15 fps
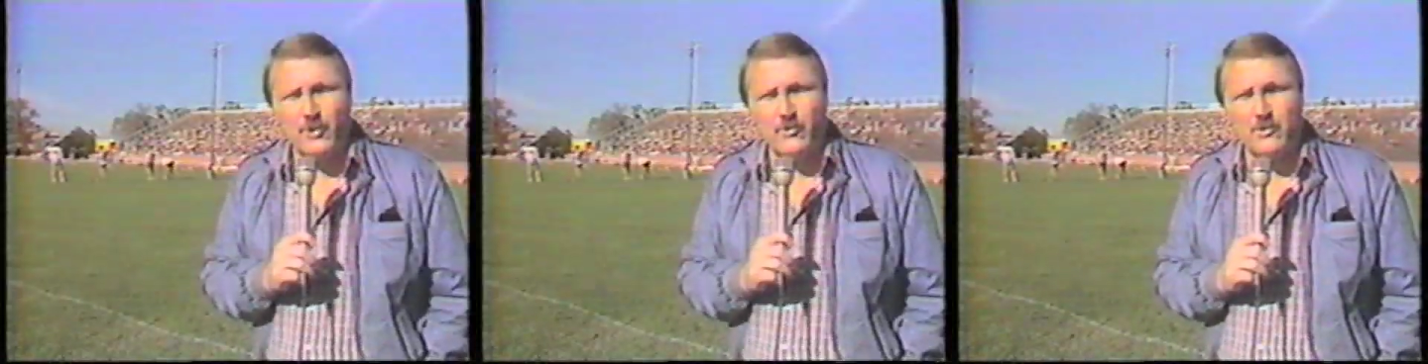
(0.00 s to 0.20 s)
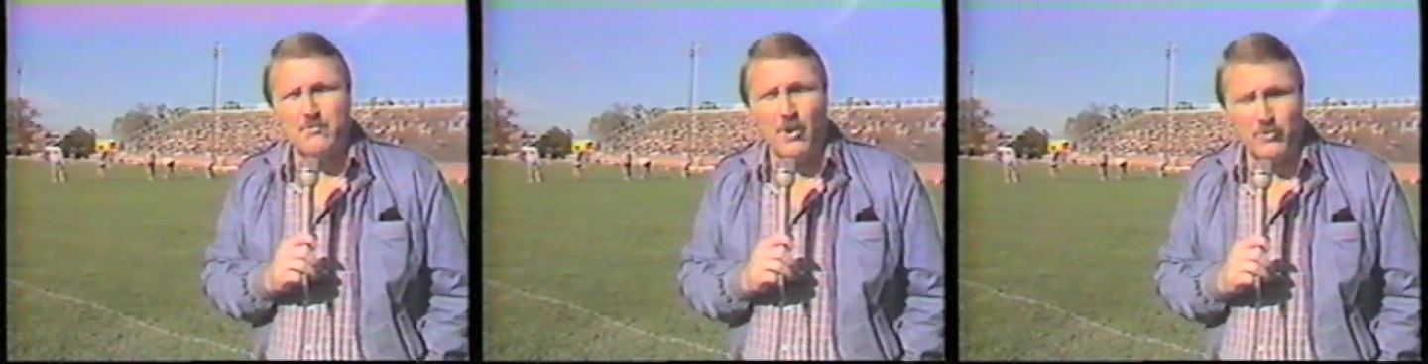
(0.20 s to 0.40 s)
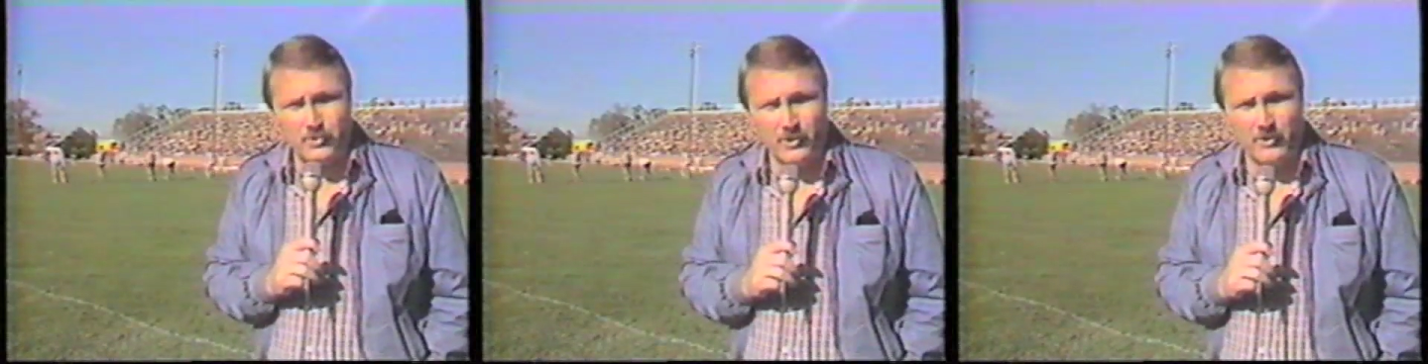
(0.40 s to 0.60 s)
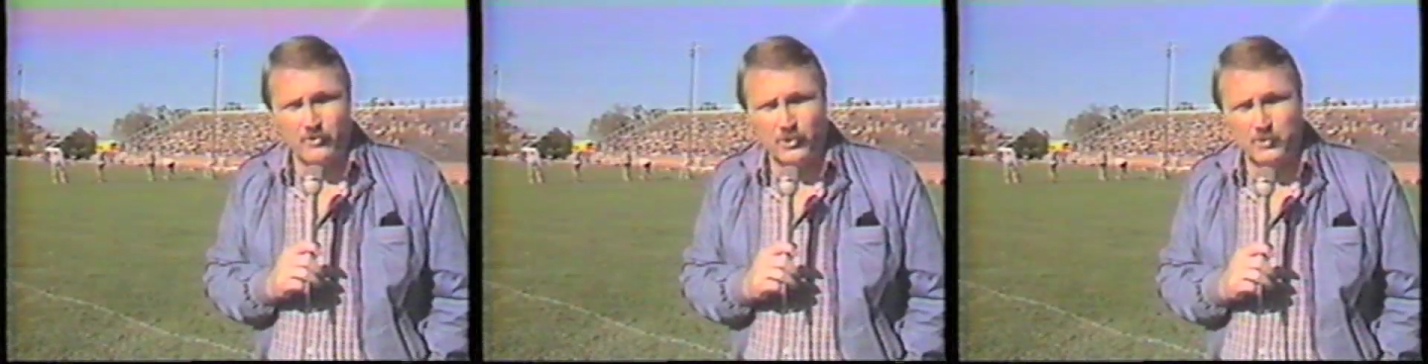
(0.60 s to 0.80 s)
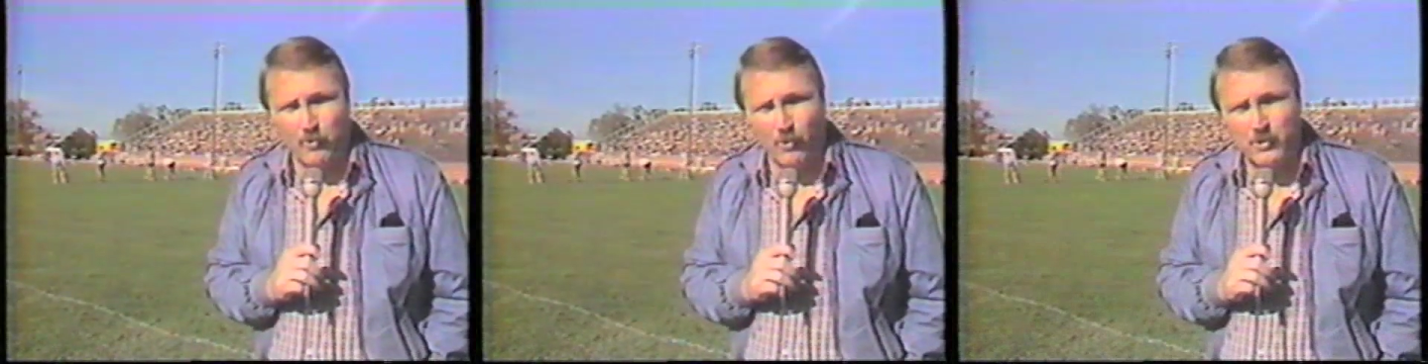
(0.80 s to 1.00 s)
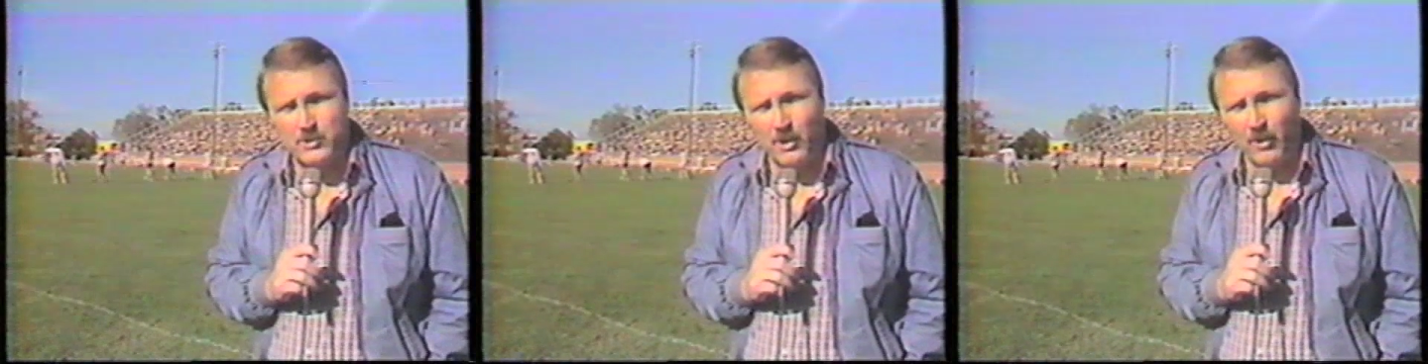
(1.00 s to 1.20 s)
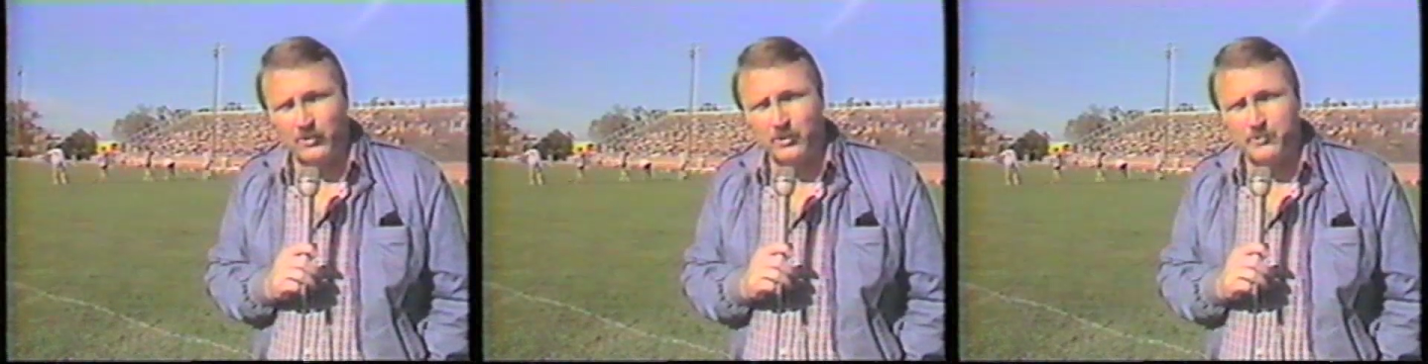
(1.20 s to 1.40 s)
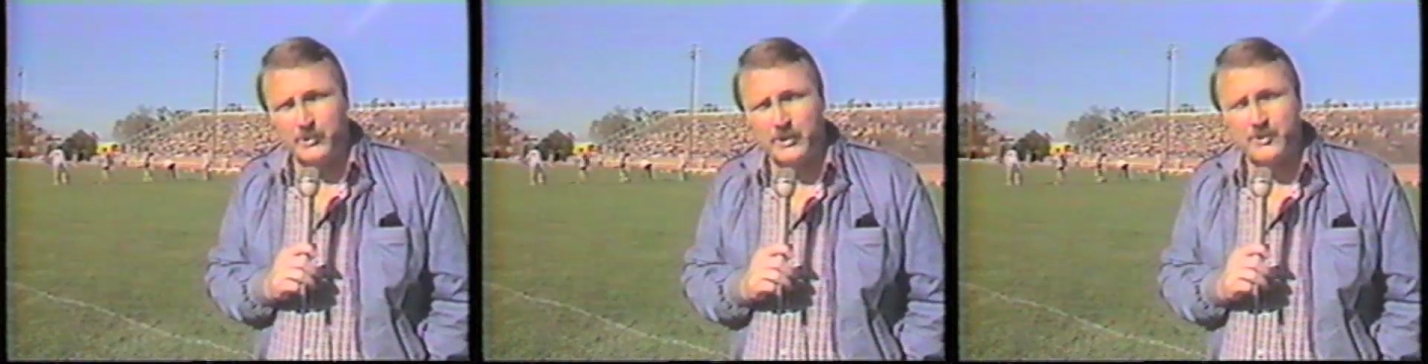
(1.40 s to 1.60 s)
so than most other sports,
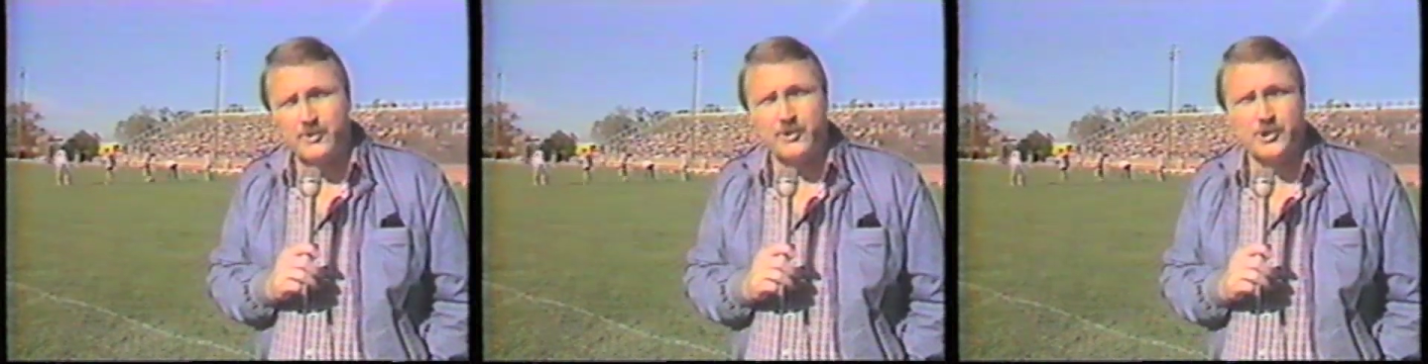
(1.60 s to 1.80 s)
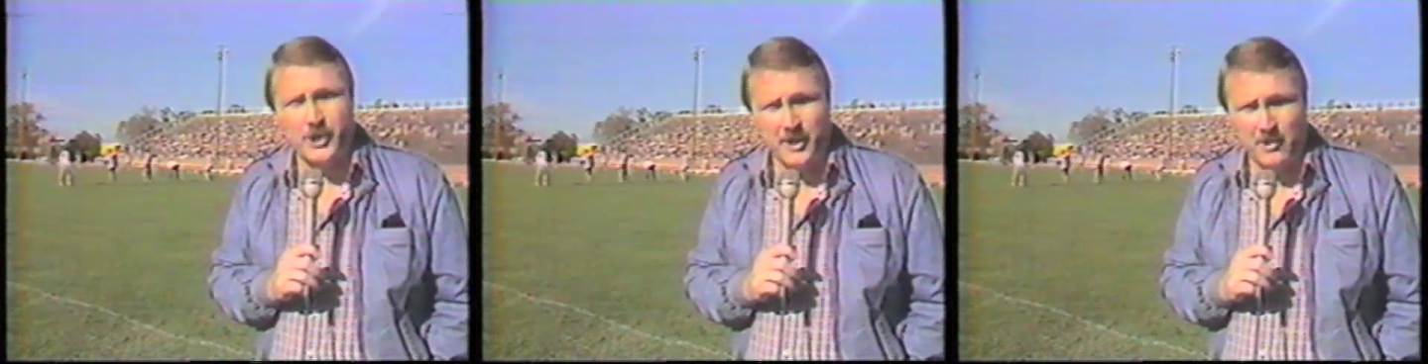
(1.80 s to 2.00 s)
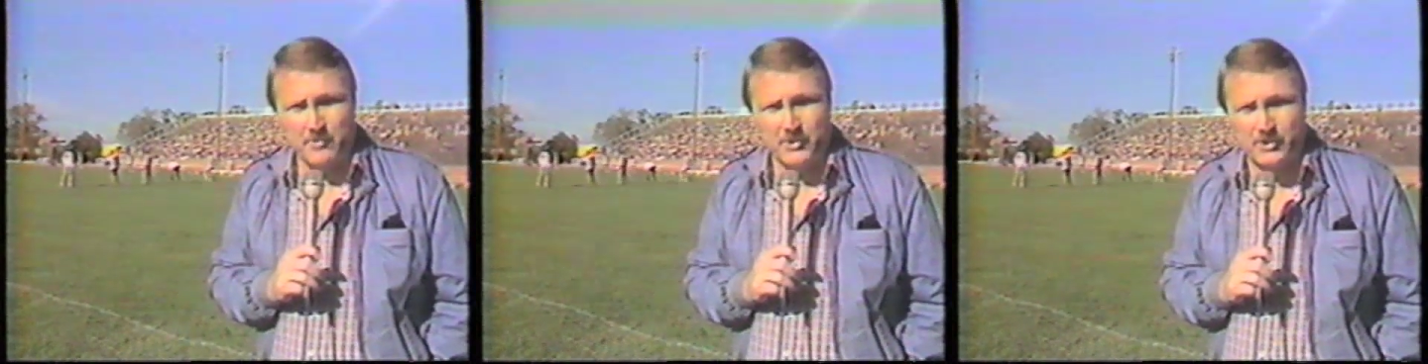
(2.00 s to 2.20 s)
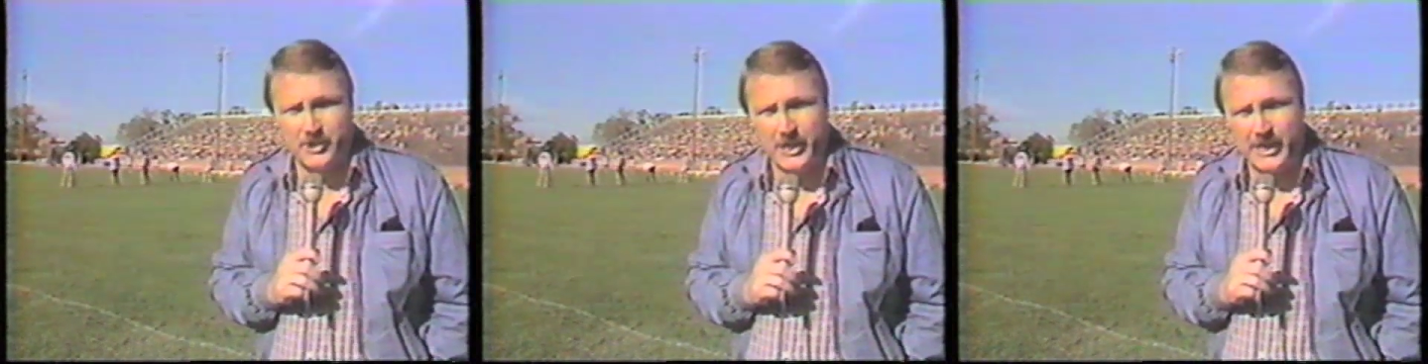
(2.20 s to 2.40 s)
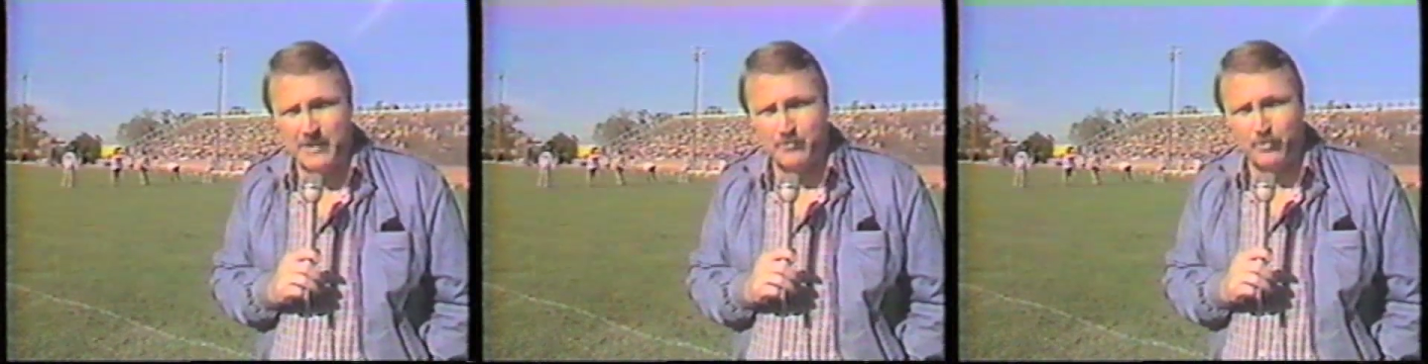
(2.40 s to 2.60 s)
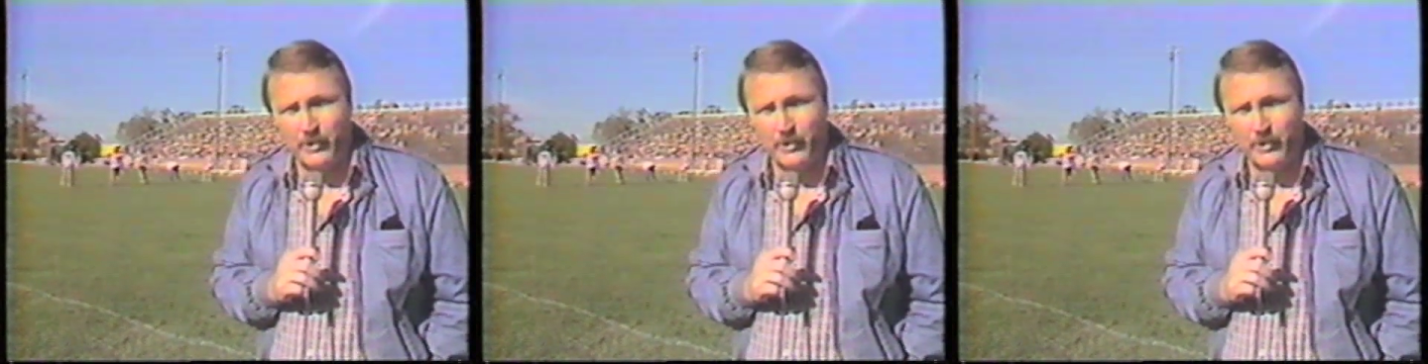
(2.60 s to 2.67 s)
Ultimate is a gentleman's game.